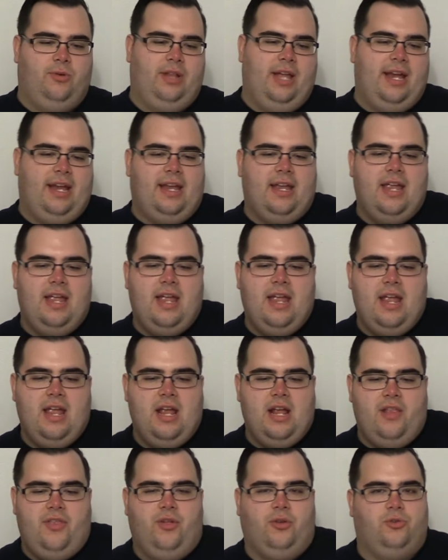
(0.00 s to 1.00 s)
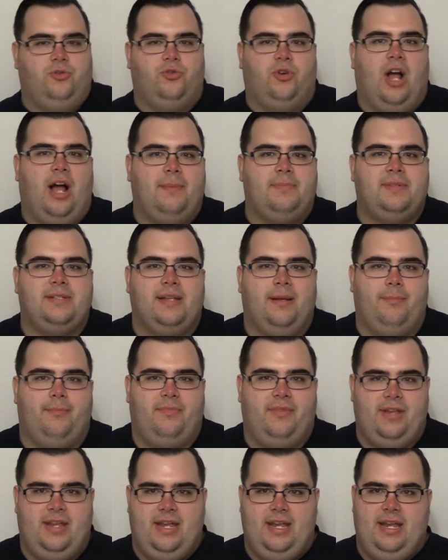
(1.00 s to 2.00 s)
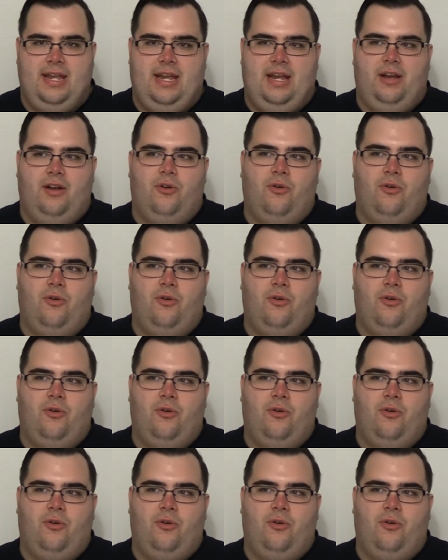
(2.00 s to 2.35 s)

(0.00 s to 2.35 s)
Like, they'll drop something,